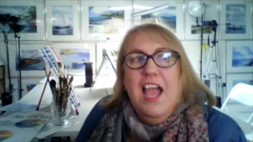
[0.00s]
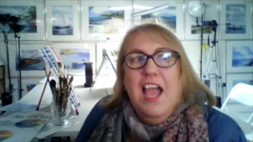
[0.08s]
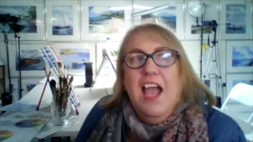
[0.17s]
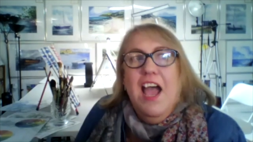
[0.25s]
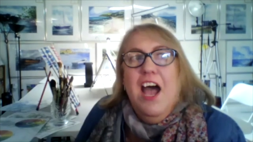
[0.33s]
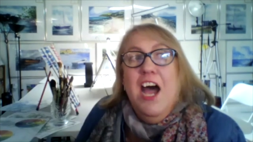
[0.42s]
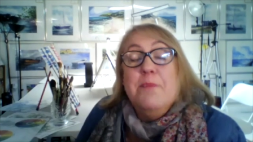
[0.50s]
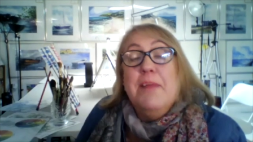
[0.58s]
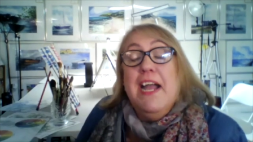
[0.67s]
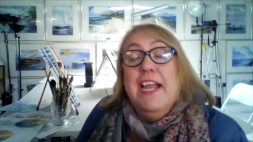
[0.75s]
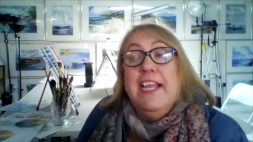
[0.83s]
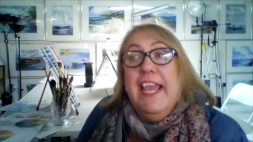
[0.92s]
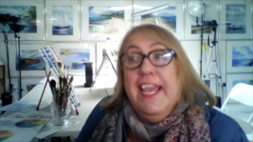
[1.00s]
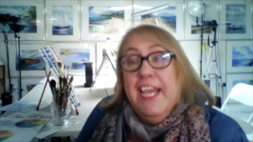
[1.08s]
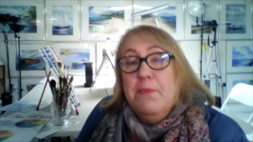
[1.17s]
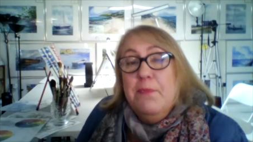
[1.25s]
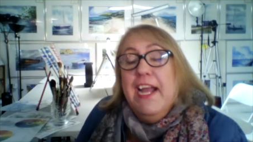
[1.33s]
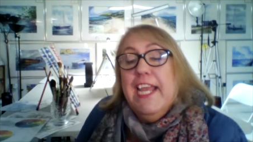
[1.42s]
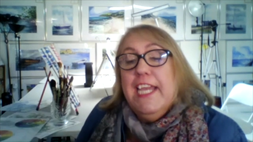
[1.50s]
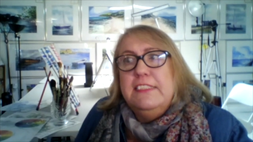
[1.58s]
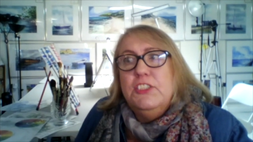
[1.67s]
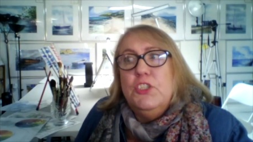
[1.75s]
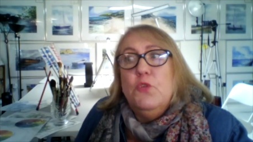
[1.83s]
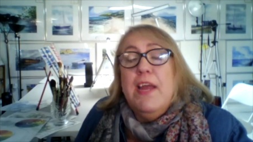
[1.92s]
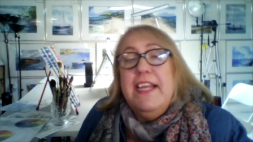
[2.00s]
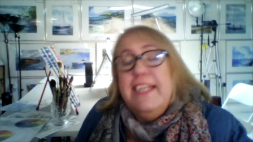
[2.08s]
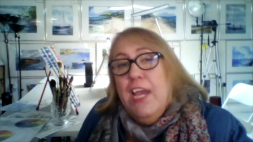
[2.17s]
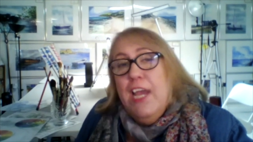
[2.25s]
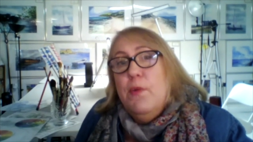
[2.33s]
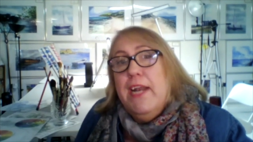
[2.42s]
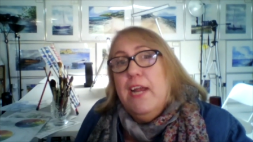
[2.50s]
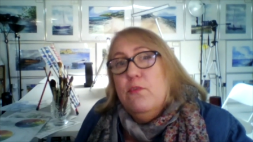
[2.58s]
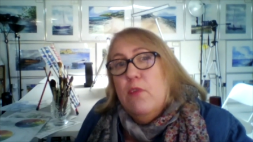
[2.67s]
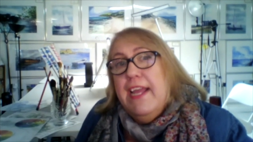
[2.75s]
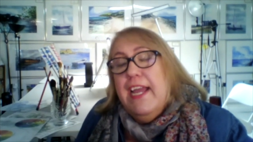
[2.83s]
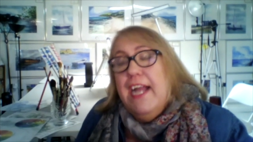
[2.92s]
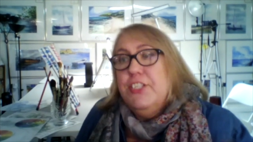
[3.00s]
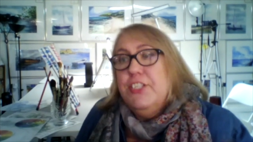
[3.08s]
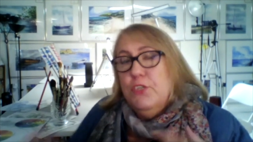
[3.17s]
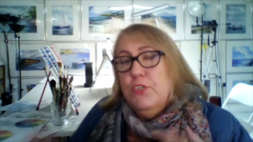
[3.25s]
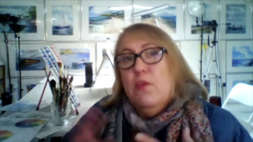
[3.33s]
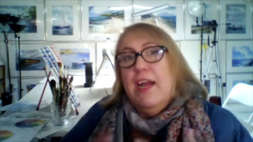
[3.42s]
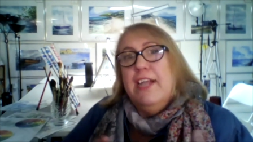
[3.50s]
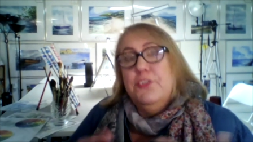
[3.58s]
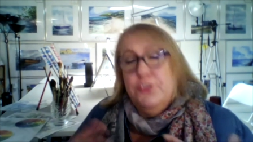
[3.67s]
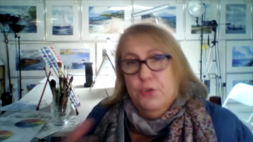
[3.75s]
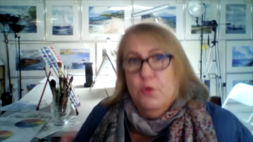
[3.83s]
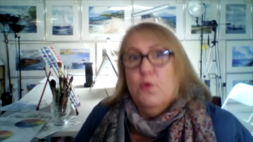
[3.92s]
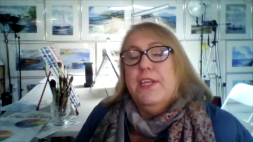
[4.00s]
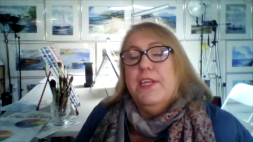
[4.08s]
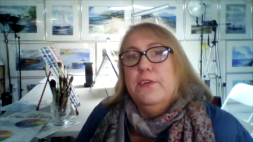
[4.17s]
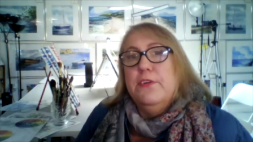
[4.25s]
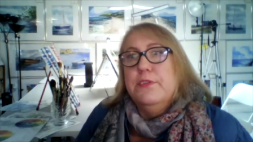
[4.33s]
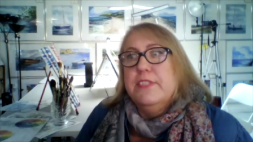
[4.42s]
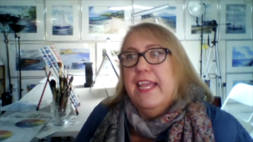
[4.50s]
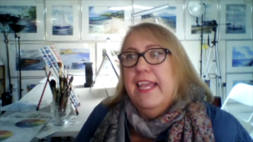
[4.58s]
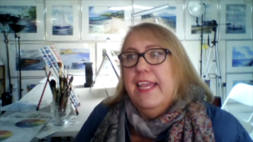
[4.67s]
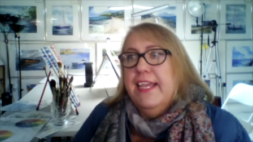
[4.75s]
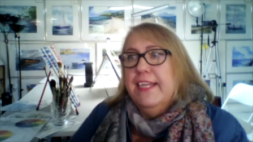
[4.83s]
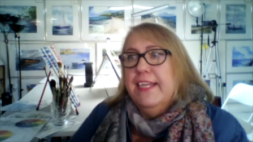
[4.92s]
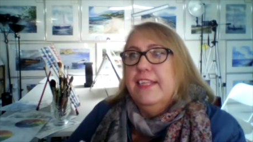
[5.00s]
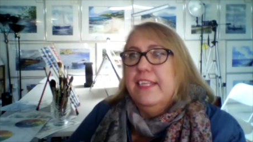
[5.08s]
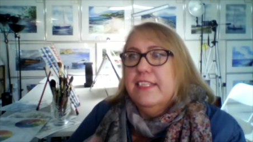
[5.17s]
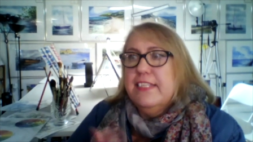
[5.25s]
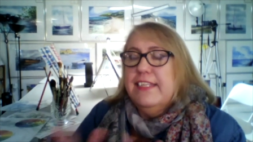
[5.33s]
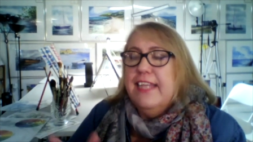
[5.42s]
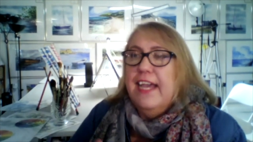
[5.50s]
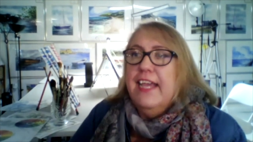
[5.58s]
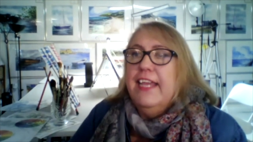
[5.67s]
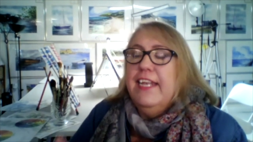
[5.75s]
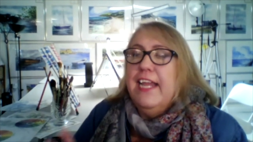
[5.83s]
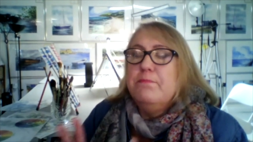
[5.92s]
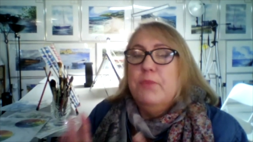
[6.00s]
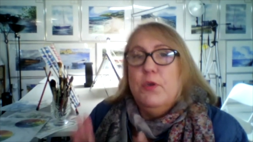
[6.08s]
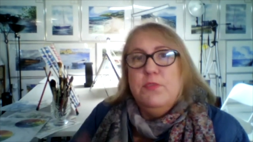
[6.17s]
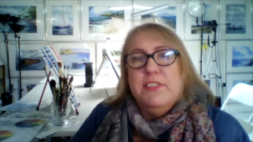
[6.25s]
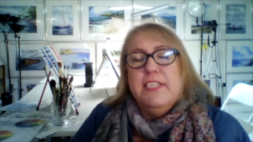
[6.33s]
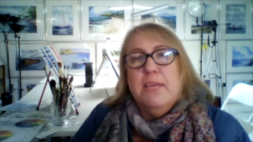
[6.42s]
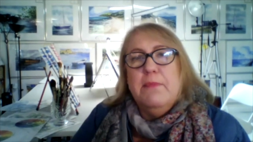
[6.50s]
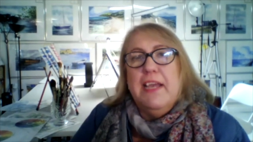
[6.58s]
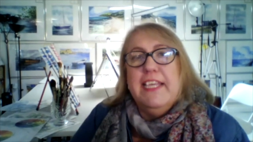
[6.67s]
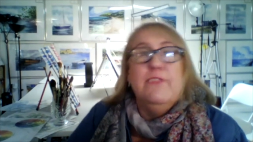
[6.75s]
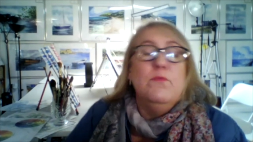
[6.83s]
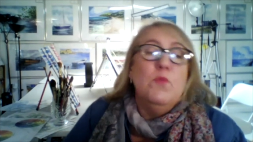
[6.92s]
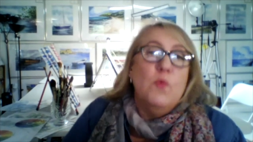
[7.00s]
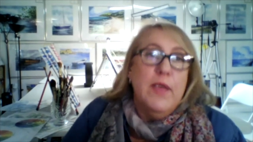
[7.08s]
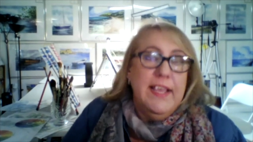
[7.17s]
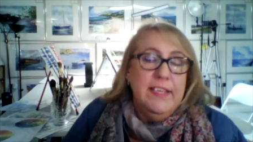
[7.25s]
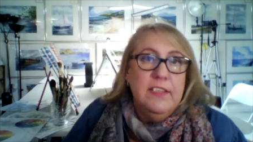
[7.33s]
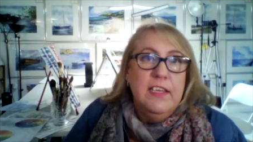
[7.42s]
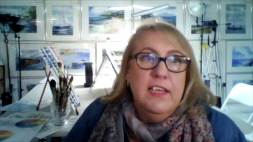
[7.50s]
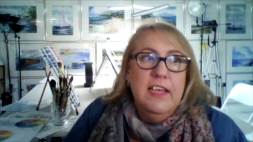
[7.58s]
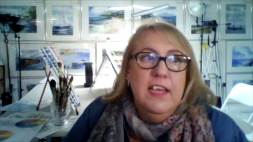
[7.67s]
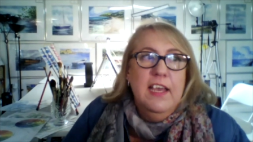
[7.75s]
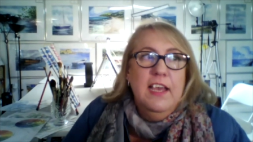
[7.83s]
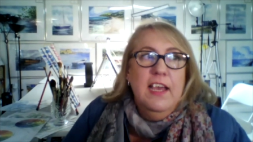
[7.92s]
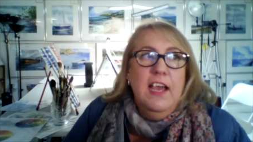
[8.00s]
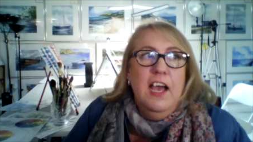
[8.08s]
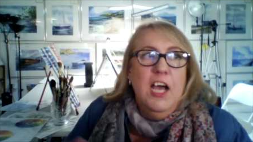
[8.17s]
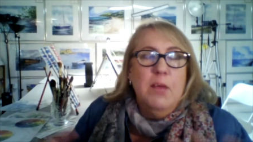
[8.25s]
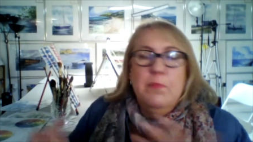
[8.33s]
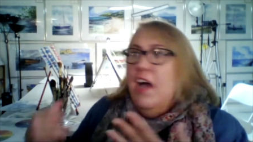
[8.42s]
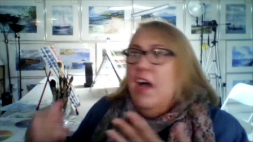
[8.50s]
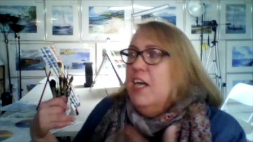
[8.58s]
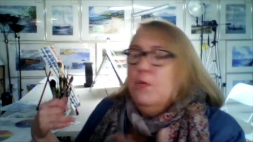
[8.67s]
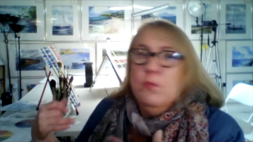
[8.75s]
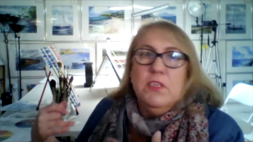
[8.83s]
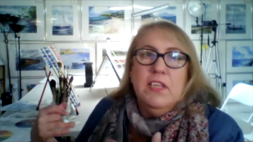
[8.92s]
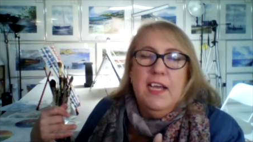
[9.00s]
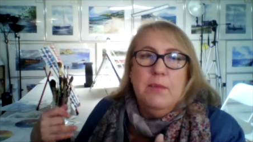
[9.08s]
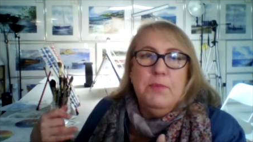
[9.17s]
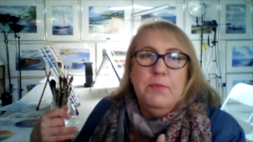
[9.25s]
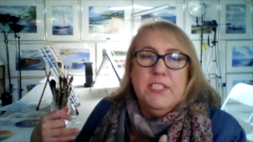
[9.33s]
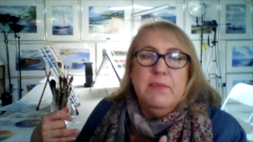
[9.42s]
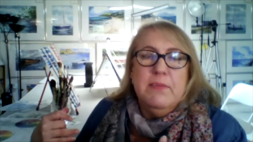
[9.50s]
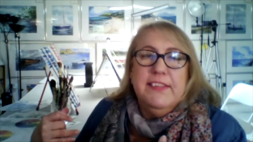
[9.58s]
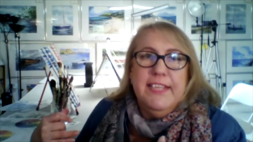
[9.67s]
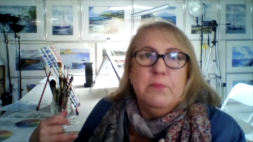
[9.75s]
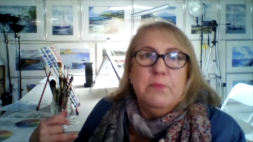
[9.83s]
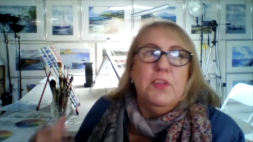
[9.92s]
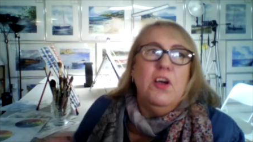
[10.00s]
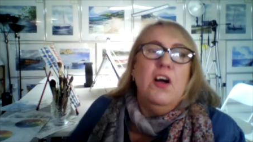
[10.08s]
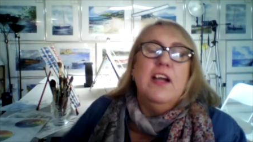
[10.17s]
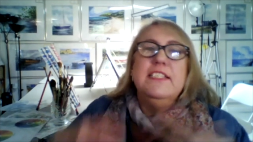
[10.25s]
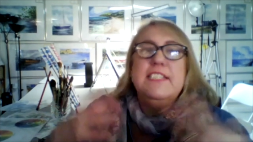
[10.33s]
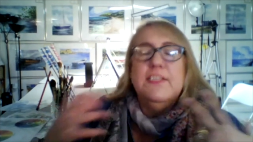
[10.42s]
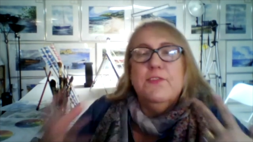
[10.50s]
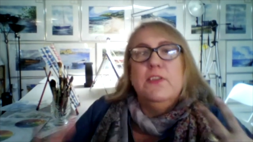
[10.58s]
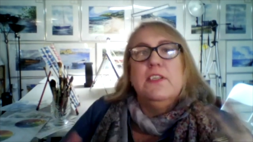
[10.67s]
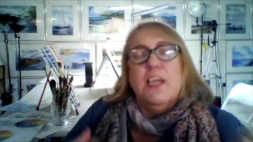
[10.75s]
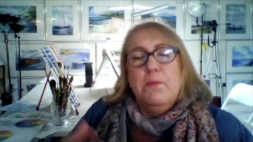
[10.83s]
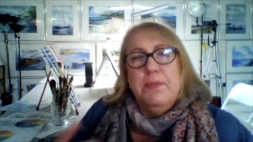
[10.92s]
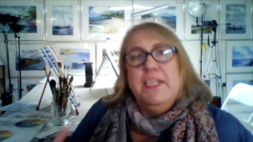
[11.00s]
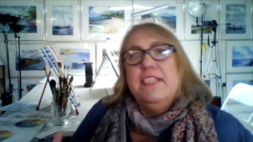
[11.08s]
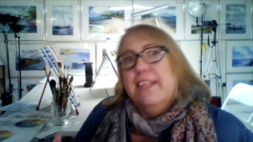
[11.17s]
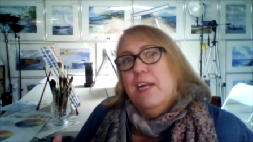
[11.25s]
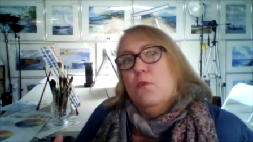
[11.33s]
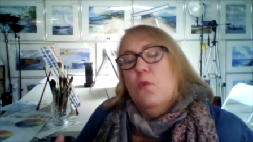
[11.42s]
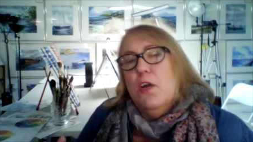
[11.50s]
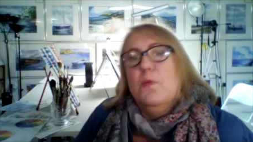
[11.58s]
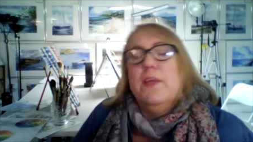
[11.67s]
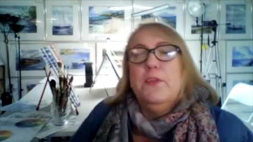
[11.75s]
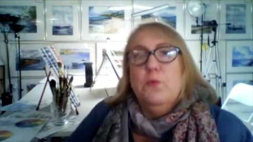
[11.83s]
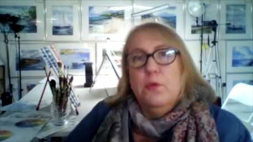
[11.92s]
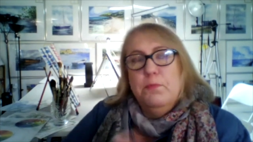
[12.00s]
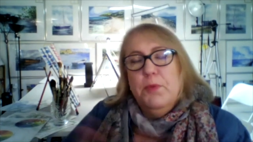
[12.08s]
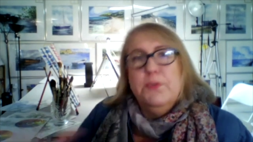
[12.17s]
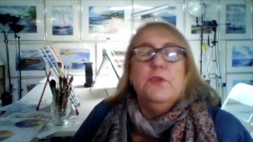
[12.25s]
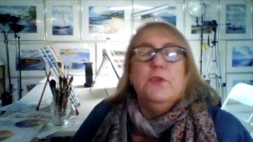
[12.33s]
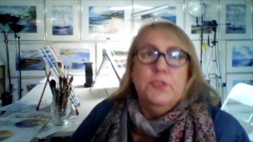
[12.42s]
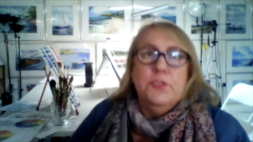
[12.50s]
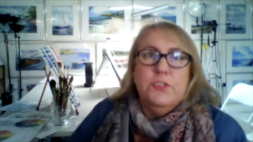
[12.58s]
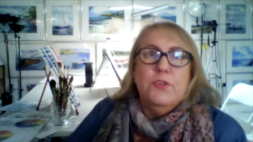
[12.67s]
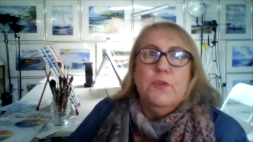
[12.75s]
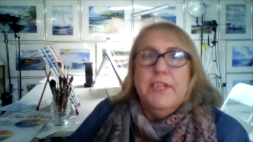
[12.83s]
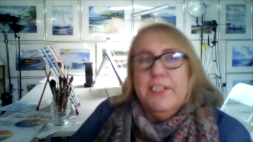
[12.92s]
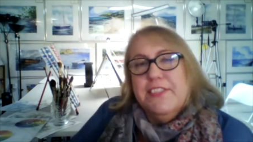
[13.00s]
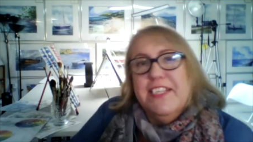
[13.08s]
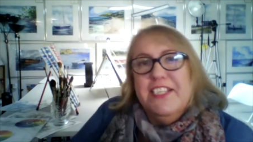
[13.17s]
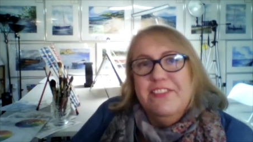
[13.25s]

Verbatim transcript: Um, I am. I am. So right now, what I write, I do write tutorials and things like that. And I post them. I give them away. Um, Hanamullah puts them on their blog. And different companies that I work with will post those tutorials then.